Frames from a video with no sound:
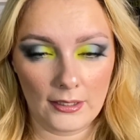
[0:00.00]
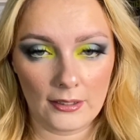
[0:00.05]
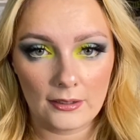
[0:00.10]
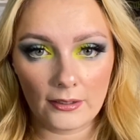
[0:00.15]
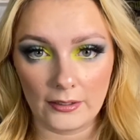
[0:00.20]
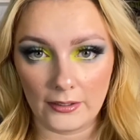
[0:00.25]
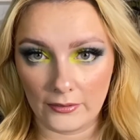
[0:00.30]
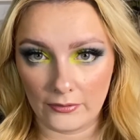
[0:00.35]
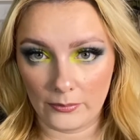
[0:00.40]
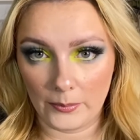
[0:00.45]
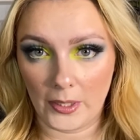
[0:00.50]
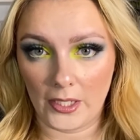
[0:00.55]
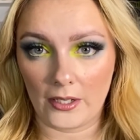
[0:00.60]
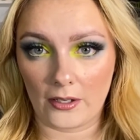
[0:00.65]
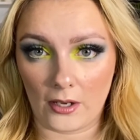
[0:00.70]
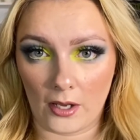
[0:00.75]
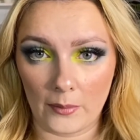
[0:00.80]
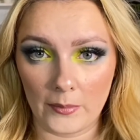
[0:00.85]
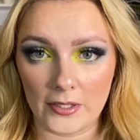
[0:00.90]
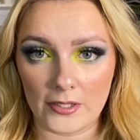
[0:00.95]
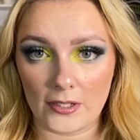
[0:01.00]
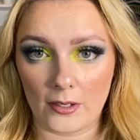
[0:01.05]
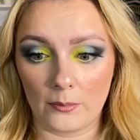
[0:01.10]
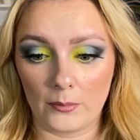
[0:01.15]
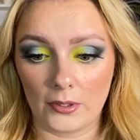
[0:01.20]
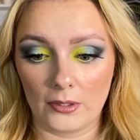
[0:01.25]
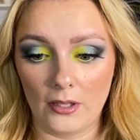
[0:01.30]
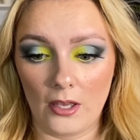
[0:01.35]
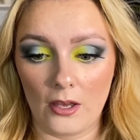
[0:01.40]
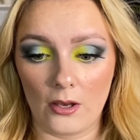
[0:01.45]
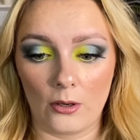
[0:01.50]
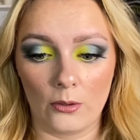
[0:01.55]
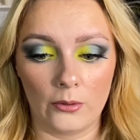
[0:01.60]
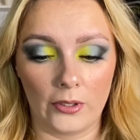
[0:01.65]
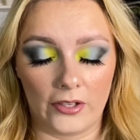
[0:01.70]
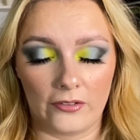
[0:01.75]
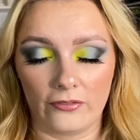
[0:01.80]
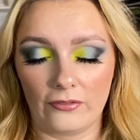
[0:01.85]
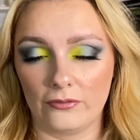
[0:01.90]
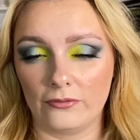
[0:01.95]
leave me a comment down below.
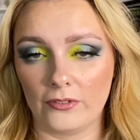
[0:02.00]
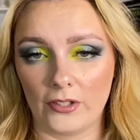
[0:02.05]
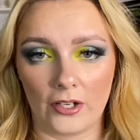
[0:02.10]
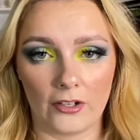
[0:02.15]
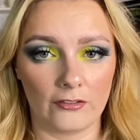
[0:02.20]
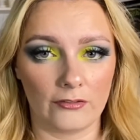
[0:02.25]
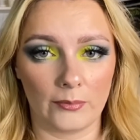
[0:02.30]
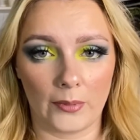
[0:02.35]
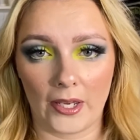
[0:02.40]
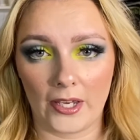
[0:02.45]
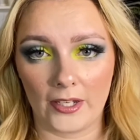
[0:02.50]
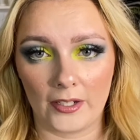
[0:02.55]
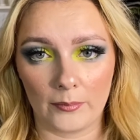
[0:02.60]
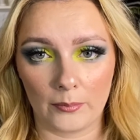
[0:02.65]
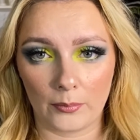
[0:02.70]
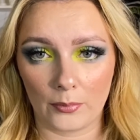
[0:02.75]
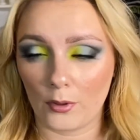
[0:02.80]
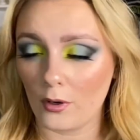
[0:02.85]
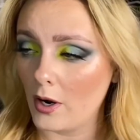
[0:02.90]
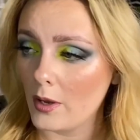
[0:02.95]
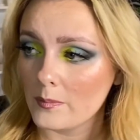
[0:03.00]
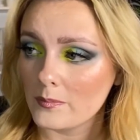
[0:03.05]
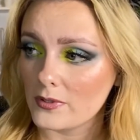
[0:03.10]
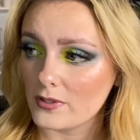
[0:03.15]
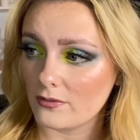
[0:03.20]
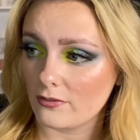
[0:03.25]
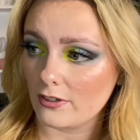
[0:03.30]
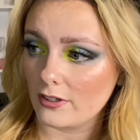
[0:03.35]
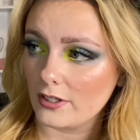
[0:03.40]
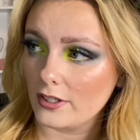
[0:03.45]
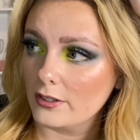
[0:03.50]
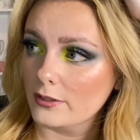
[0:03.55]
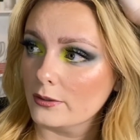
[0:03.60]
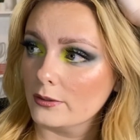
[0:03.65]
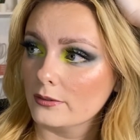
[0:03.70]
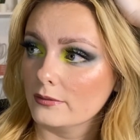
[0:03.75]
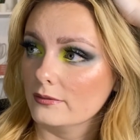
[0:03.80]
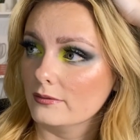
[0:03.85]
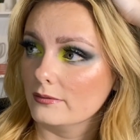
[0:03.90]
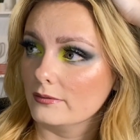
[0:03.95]
If none of my prompts for
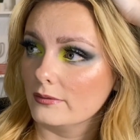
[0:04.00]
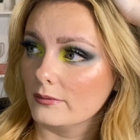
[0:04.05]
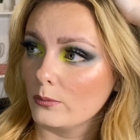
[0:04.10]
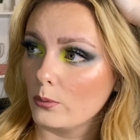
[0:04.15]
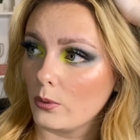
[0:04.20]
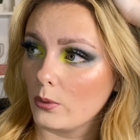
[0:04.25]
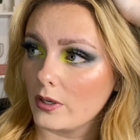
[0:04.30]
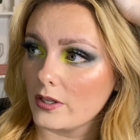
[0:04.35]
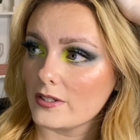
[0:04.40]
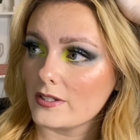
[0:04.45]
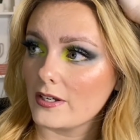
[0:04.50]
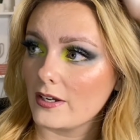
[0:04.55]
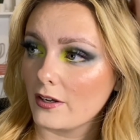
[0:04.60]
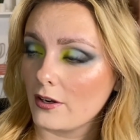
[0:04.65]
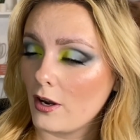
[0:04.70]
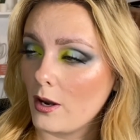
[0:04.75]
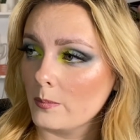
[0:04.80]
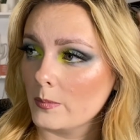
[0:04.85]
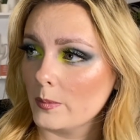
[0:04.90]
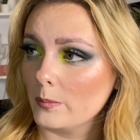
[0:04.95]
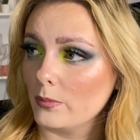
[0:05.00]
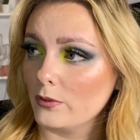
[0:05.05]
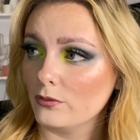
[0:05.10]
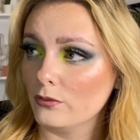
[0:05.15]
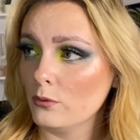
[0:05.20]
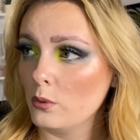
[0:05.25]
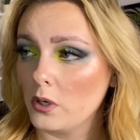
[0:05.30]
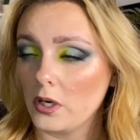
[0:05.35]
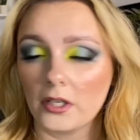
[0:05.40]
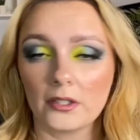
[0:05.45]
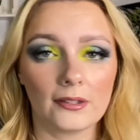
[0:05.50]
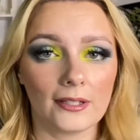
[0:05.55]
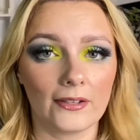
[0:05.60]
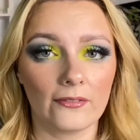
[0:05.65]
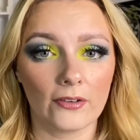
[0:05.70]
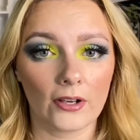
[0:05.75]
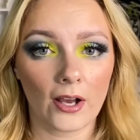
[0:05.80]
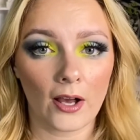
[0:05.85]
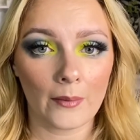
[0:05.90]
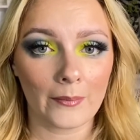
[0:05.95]
you warranted a comment before, leave
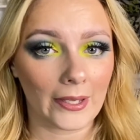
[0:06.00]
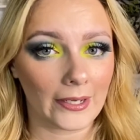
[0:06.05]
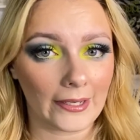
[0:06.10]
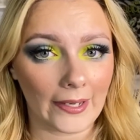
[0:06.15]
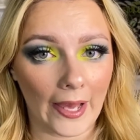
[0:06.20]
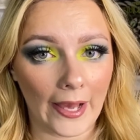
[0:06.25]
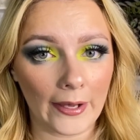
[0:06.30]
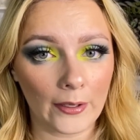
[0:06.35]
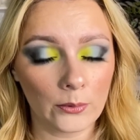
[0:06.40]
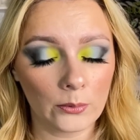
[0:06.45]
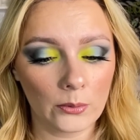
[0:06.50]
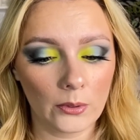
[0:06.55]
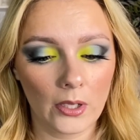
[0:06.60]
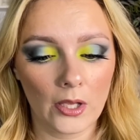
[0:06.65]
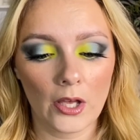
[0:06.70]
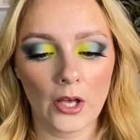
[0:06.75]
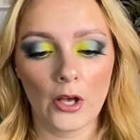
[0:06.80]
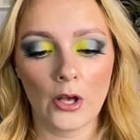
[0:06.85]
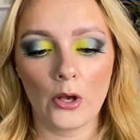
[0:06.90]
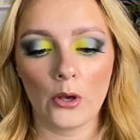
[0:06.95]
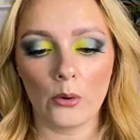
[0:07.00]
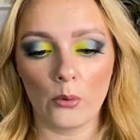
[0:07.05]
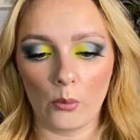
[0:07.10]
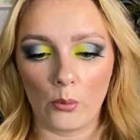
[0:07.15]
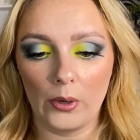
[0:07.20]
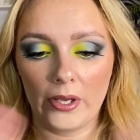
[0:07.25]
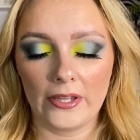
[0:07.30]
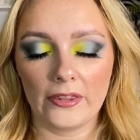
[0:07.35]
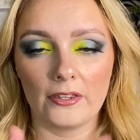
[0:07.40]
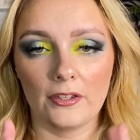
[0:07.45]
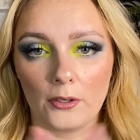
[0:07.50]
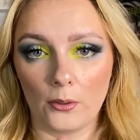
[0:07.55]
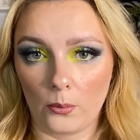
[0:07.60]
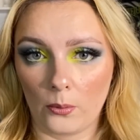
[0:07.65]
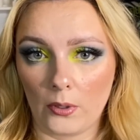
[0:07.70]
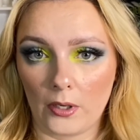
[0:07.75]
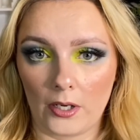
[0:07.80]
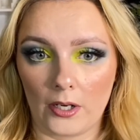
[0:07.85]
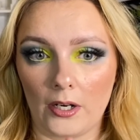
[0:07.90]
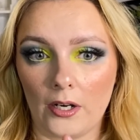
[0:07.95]
a comment now with
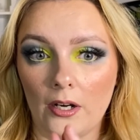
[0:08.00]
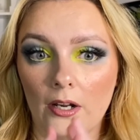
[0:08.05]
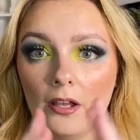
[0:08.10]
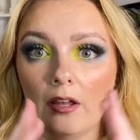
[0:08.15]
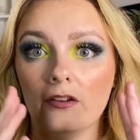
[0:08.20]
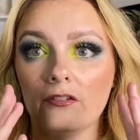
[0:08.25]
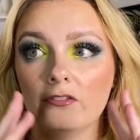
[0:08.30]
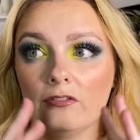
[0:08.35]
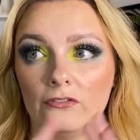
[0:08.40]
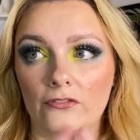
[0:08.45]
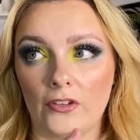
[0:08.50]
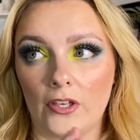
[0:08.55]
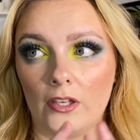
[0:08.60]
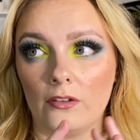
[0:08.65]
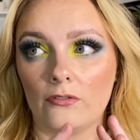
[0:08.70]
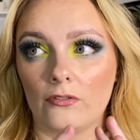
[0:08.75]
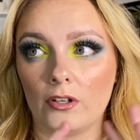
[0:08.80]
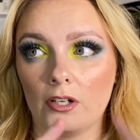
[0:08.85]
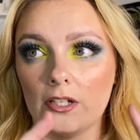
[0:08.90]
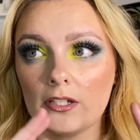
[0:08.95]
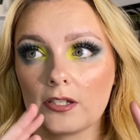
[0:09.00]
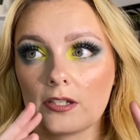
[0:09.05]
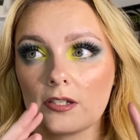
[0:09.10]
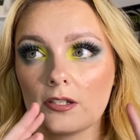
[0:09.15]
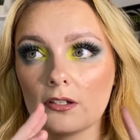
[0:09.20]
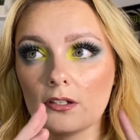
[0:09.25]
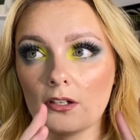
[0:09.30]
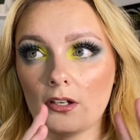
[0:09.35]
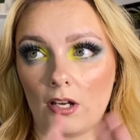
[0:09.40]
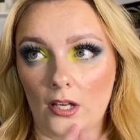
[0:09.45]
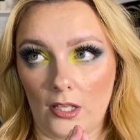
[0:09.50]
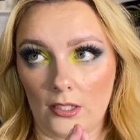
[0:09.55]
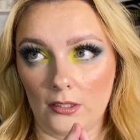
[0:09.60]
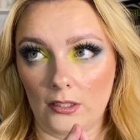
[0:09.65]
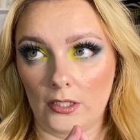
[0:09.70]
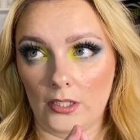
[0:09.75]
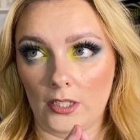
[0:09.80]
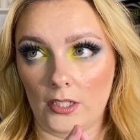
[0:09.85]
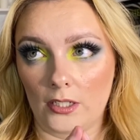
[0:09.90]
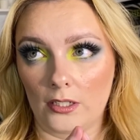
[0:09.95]
your favorite
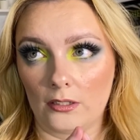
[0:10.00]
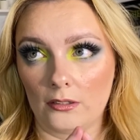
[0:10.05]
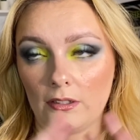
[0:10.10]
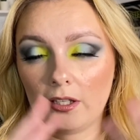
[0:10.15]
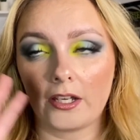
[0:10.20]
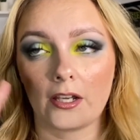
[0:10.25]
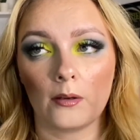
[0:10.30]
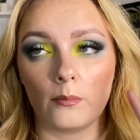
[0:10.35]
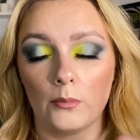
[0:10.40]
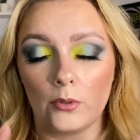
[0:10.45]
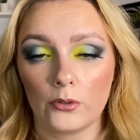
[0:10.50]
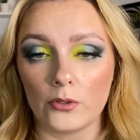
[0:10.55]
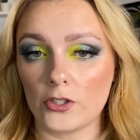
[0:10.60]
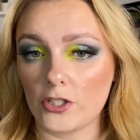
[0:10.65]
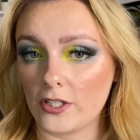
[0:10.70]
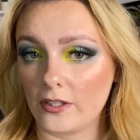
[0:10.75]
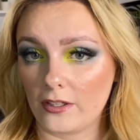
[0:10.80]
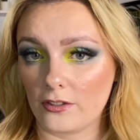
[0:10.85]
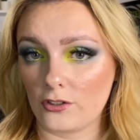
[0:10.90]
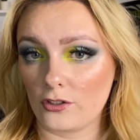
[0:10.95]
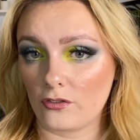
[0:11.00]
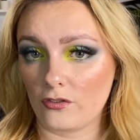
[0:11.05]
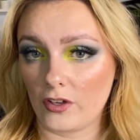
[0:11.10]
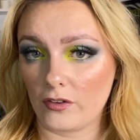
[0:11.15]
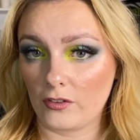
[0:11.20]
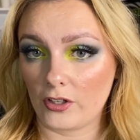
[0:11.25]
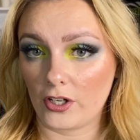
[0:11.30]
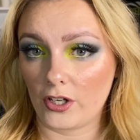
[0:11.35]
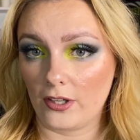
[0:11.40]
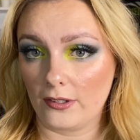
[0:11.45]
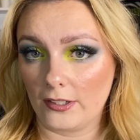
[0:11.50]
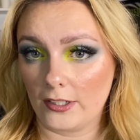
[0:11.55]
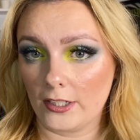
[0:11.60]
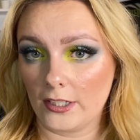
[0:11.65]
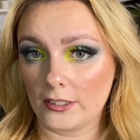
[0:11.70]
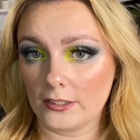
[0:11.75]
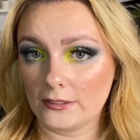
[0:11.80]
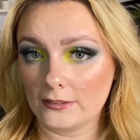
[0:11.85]
color, like an emoji that's your favorite color.